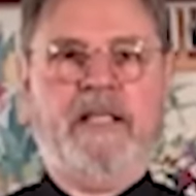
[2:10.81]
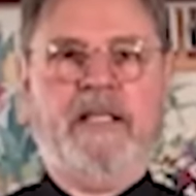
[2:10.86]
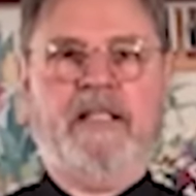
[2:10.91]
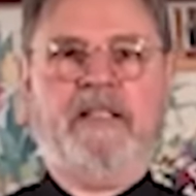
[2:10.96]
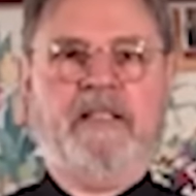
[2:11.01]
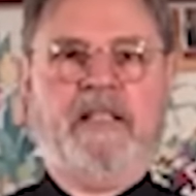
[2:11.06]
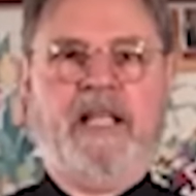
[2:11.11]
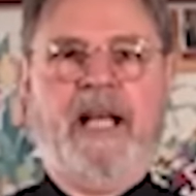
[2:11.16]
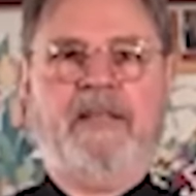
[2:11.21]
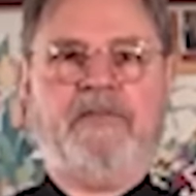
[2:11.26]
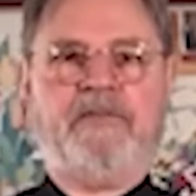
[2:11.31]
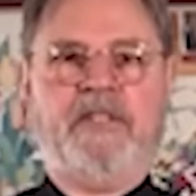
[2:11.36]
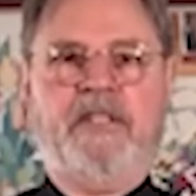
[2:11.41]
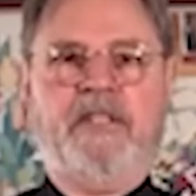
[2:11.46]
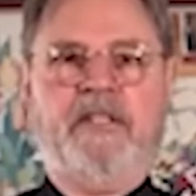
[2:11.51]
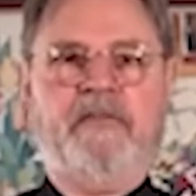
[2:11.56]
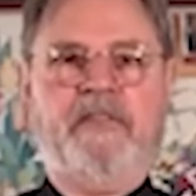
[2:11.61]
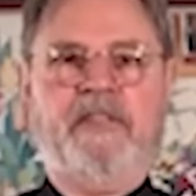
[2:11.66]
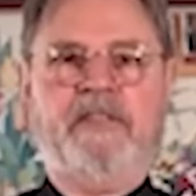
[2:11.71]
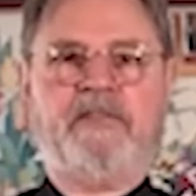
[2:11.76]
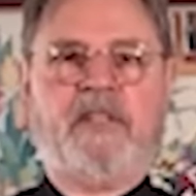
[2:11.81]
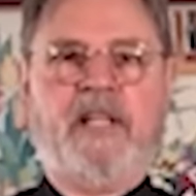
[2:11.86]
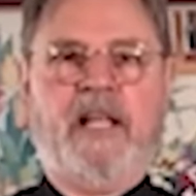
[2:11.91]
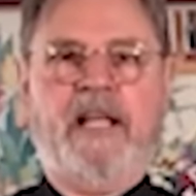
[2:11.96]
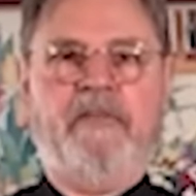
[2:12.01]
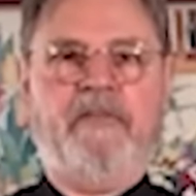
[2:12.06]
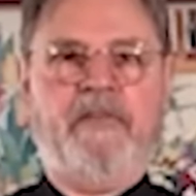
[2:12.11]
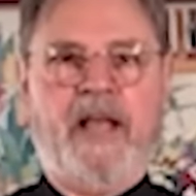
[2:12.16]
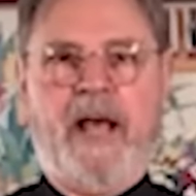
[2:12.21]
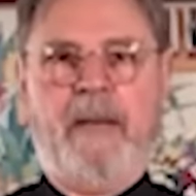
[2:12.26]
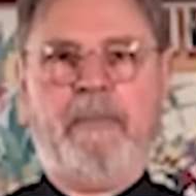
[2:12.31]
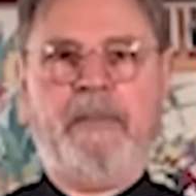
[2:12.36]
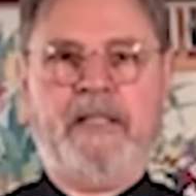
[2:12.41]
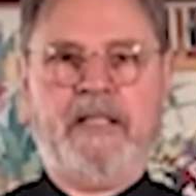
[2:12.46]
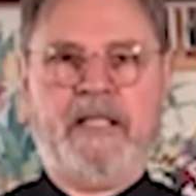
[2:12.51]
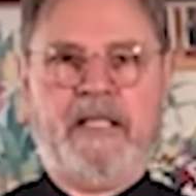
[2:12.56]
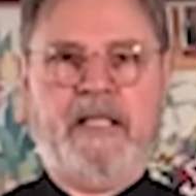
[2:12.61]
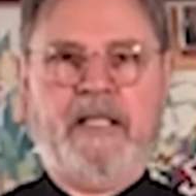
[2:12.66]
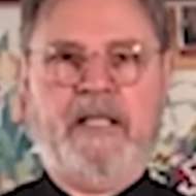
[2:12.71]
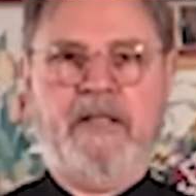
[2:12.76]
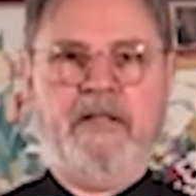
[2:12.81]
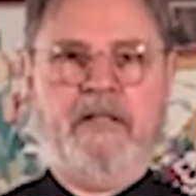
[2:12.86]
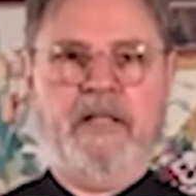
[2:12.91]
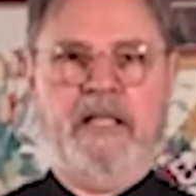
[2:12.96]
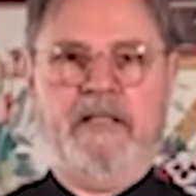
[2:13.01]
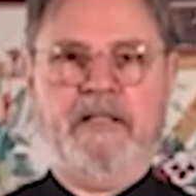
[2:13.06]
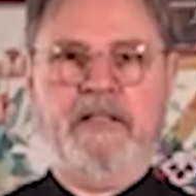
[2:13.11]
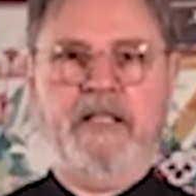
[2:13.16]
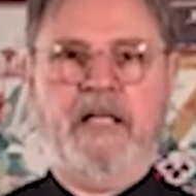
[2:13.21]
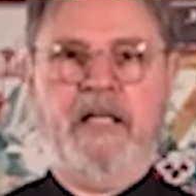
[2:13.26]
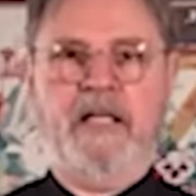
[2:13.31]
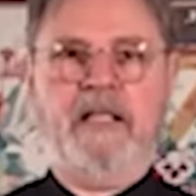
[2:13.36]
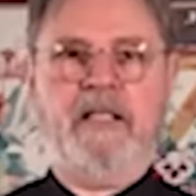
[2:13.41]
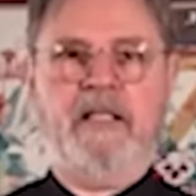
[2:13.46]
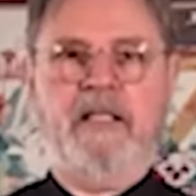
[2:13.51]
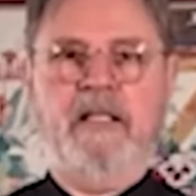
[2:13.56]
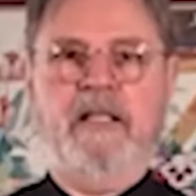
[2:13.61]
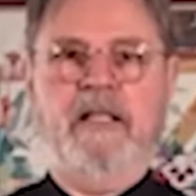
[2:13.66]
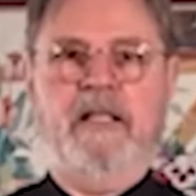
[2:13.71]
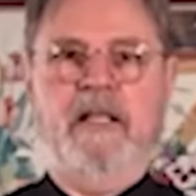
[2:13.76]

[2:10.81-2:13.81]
in the last year of his life, happened to hear a young